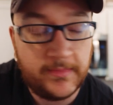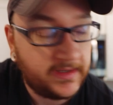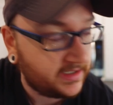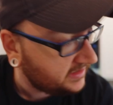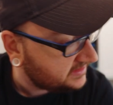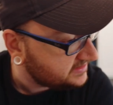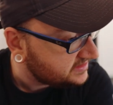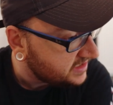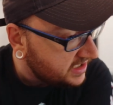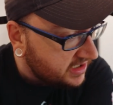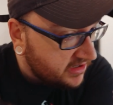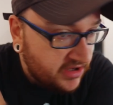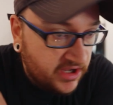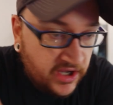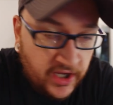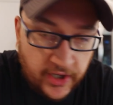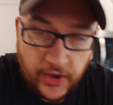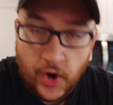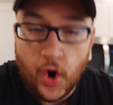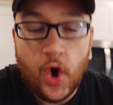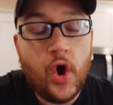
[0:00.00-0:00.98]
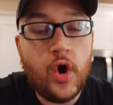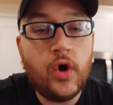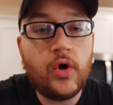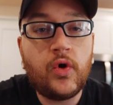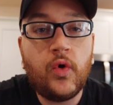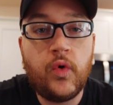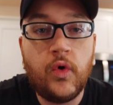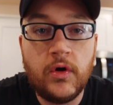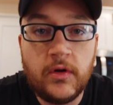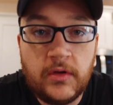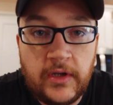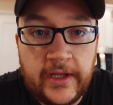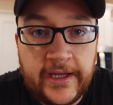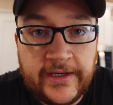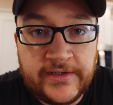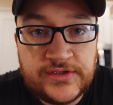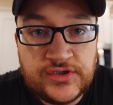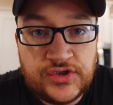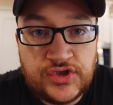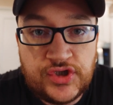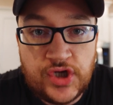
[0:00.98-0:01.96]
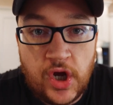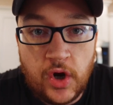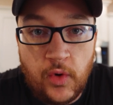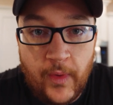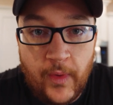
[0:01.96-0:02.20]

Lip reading: because it all correlates so